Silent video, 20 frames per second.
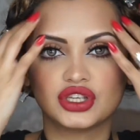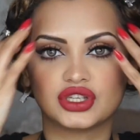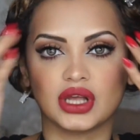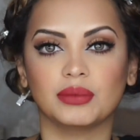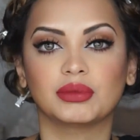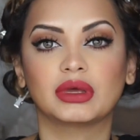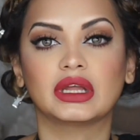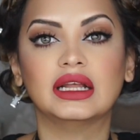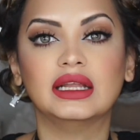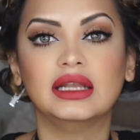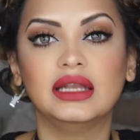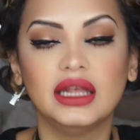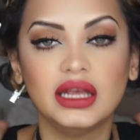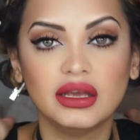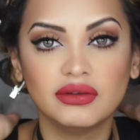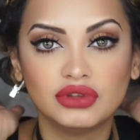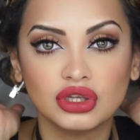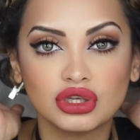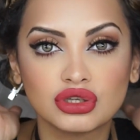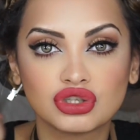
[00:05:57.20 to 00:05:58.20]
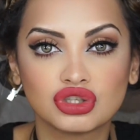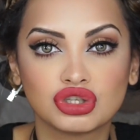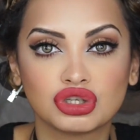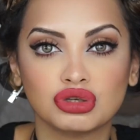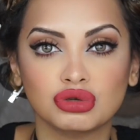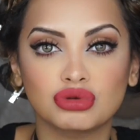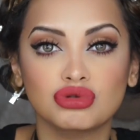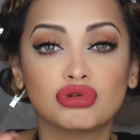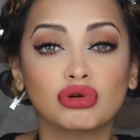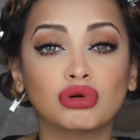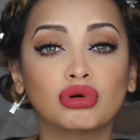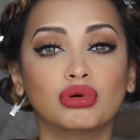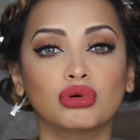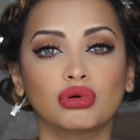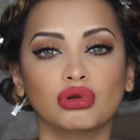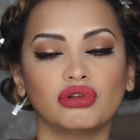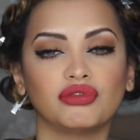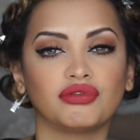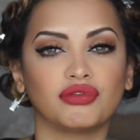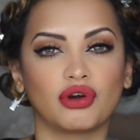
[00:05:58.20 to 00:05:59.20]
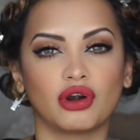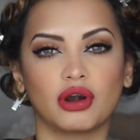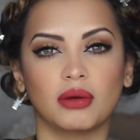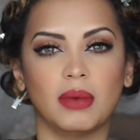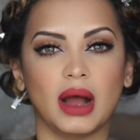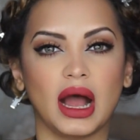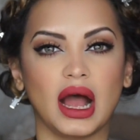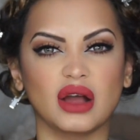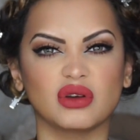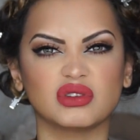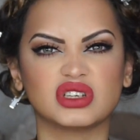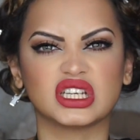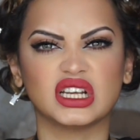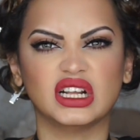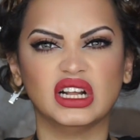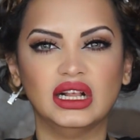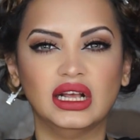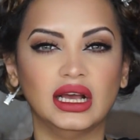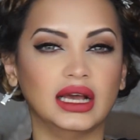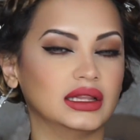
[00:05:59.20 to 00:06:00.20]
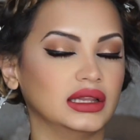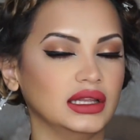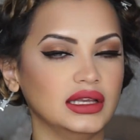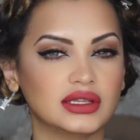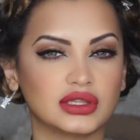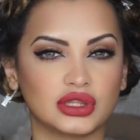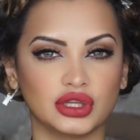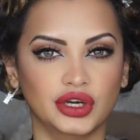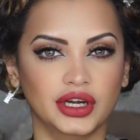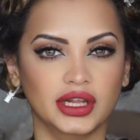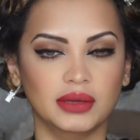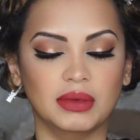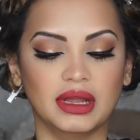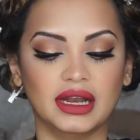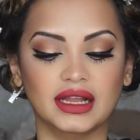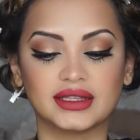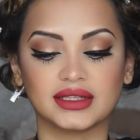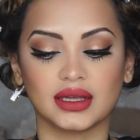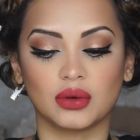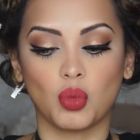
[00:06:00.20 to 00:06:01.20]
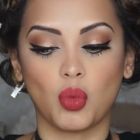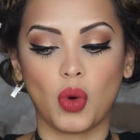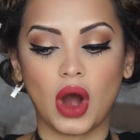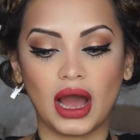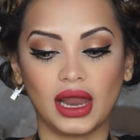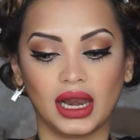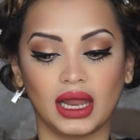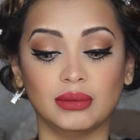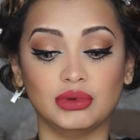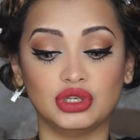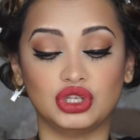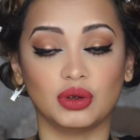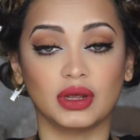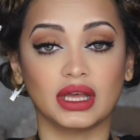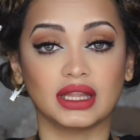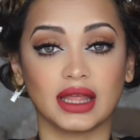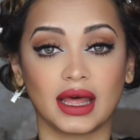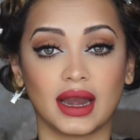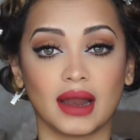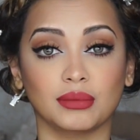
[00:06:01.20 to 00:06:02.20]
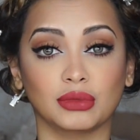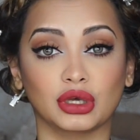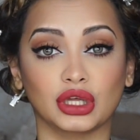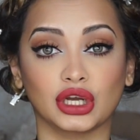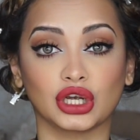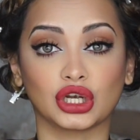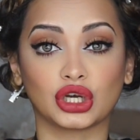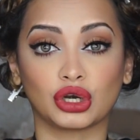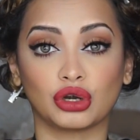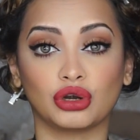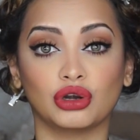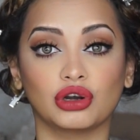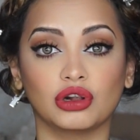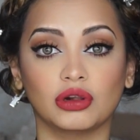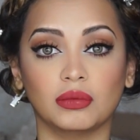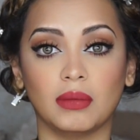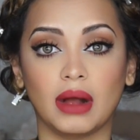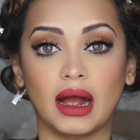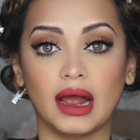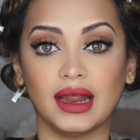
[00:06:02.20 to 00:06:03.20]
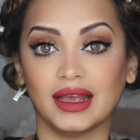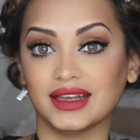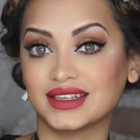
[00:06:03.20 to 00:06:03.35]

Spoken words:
So I'm gonna leave this to cool for about at least 30 minutes, and while I'm doing that, I'm gonna curl my